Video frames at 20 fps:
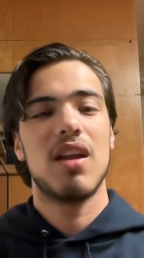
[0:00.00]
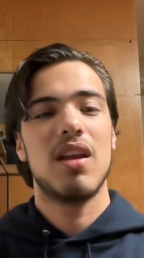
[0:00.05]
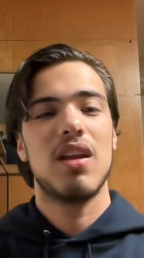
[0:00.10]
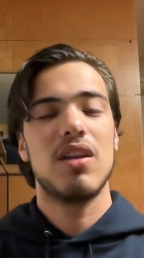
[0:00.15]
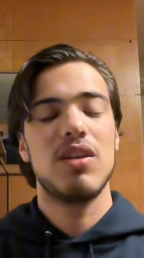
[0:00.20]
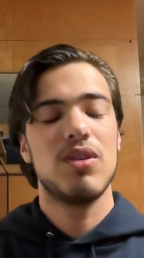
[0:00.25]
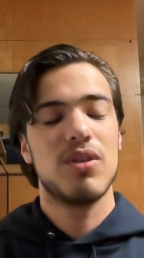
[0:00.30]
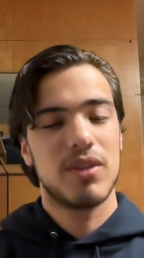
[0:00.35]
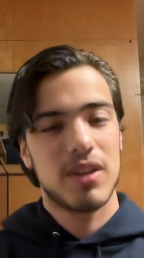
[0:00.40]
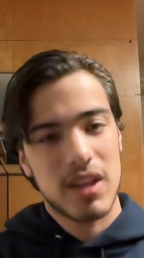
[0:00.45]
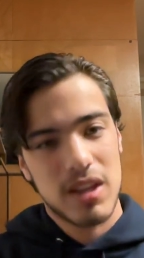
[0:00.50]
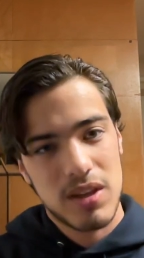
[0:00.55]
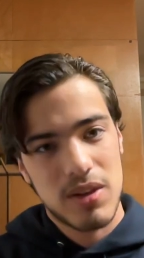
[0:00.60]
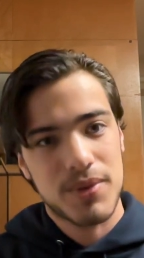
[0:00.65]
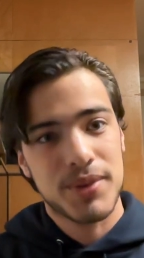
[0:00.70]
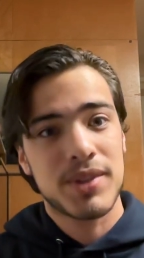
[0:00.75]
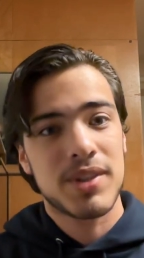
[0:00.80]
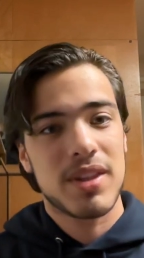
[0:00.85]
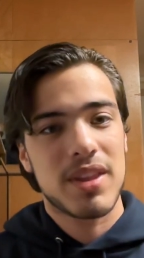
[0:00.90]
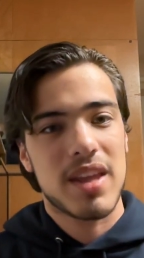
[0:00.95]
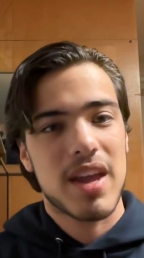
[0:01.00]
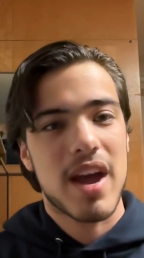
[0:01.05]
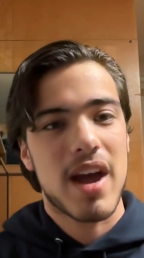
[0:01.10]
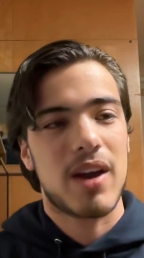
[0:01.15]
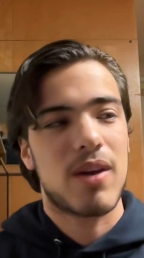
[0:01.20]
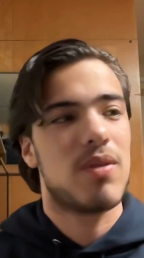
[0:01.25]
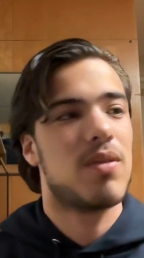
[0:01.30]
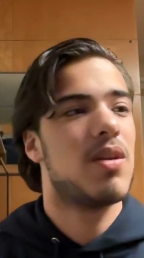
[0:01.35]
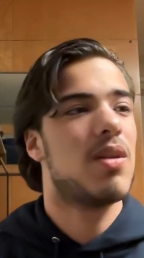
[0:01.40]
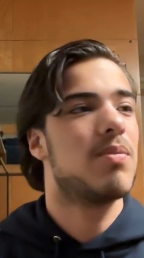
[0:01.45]
You'll get used to the
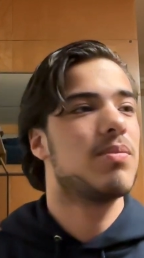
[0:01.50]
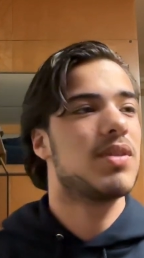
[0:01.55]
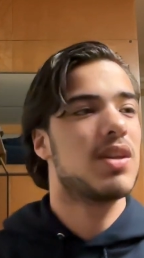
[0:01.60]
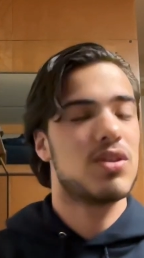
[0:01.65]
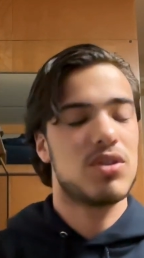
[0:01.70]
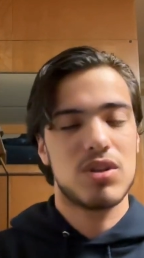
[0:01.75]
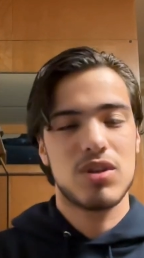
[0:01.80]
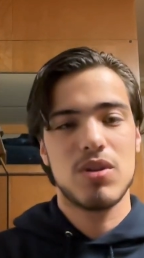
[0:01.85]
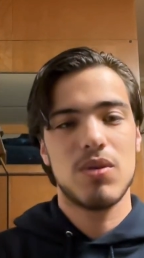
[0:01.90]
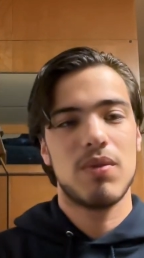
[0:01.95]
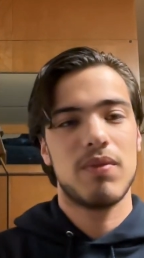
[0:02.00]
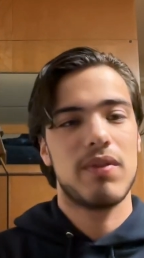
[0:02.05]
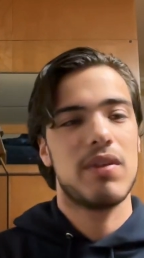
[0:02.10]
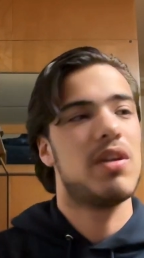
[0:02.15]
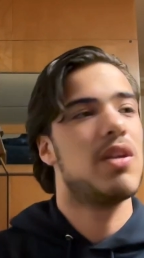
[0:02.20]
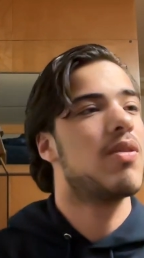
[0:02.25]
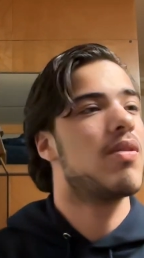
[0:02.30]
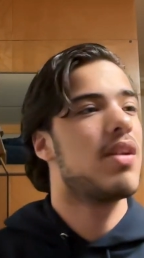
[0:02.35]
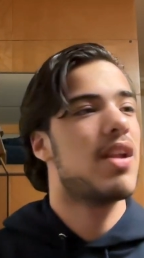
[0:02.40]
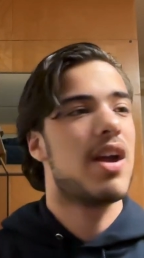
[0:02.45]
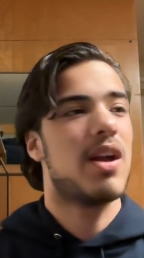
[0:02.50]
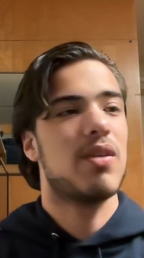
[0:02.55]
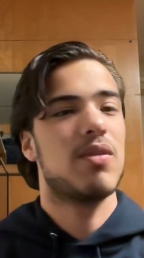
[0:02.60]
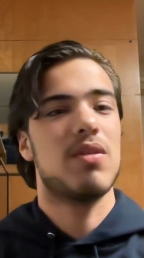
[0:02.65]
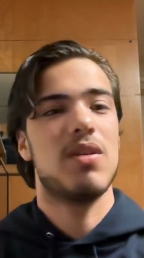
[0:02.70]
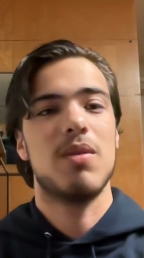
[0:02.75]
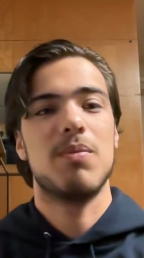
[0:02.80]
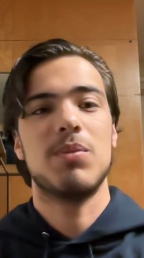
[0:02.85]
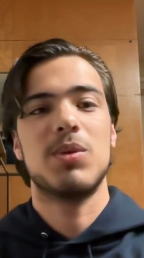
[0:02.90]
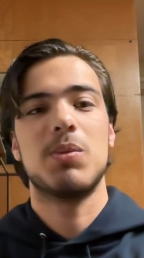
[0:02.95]
acronyms. I should do a video on
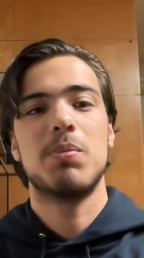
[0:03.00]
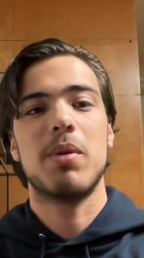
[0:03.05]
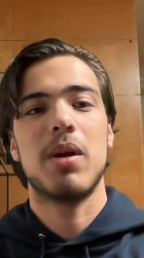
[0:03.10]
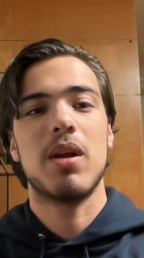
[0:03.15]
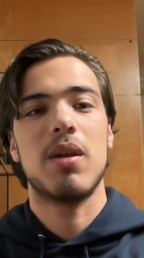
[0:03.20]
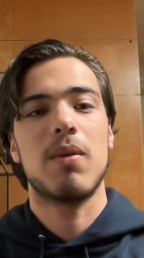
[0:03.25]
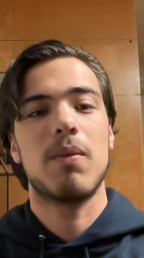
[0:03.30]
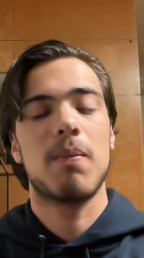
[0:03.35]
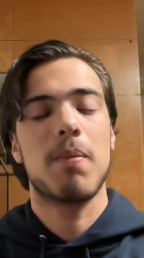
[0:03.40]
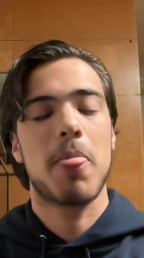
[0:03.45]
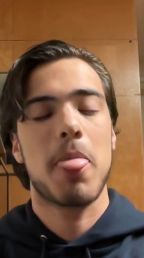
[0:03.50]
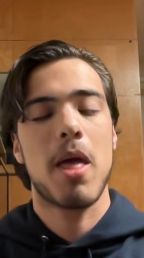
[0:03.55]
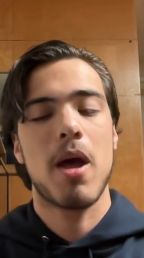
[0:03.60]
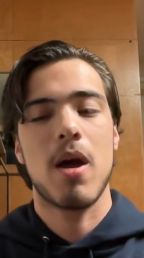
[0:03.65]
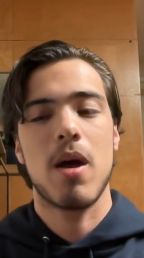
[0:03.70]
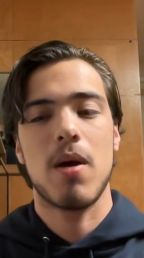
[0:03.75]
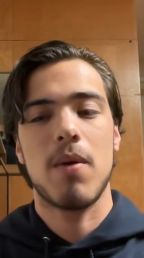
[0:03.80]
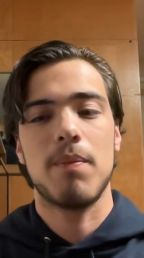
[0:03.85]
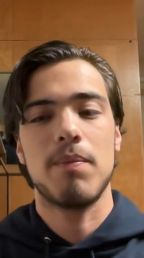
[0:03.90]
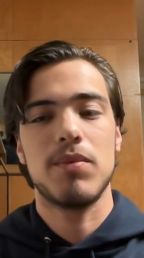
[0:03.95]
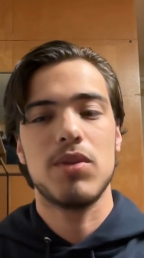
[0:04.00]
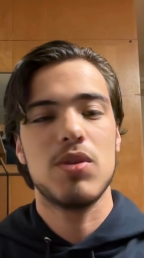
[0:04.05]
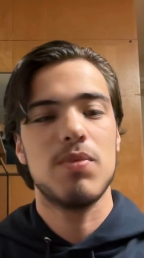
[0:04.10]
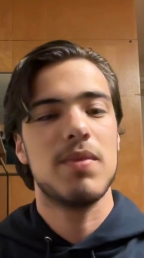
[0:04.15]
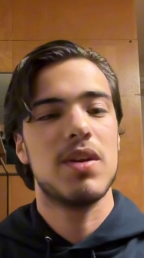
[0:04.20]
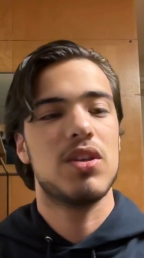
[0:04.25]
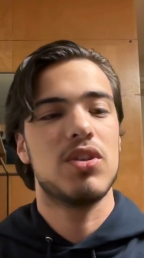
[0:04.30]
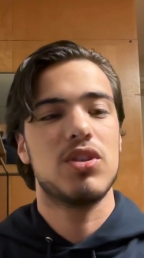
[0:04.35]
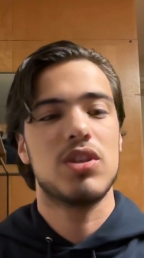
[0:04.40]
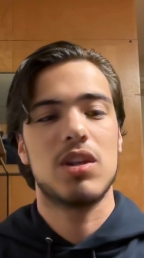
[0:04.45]
acronyms, but
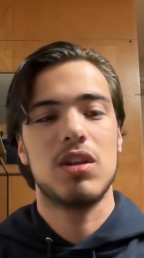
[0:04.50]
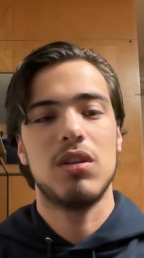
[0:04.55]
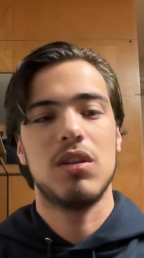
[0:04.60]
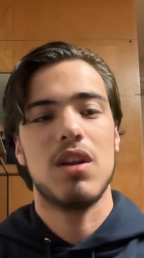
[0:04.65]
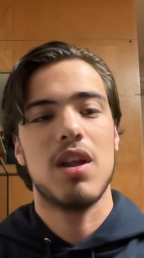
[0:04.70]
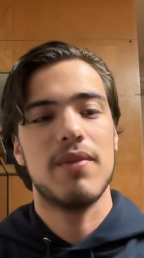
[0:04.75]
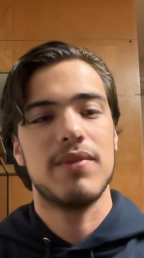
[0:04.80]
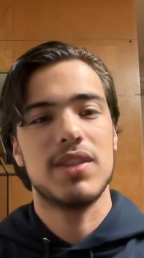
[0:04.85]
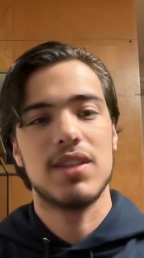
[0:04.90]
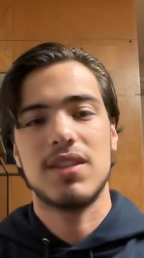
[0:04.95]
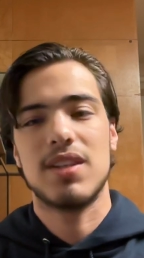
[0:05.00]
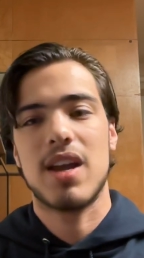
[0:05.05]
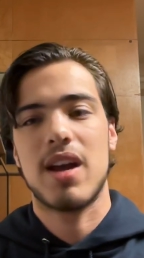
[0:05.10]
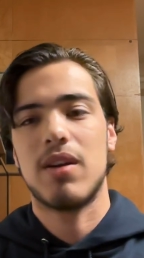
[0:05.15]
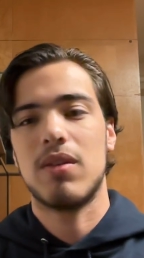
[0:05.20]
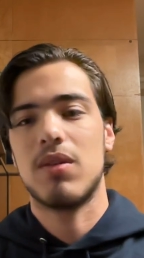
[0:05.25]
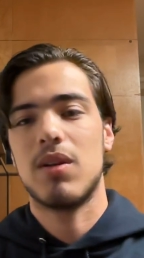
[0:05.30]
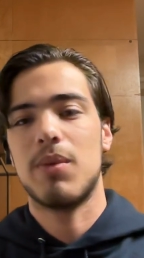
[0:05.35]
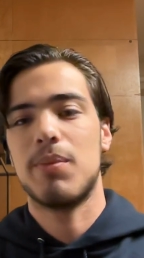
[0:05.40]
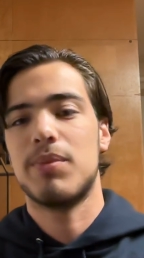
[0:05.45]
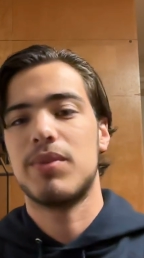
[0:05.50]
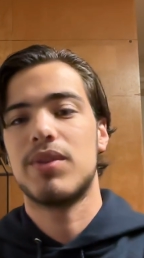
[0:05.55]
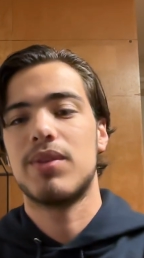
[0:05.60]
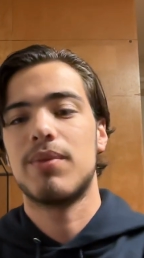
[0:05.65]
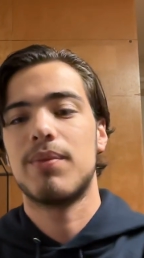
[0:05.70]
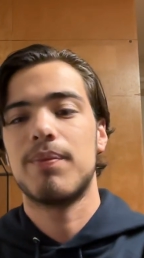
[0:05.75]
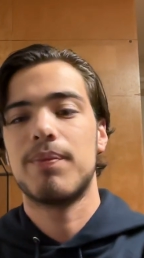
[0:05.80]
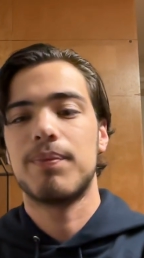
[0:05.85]
UMich loves its acronyms.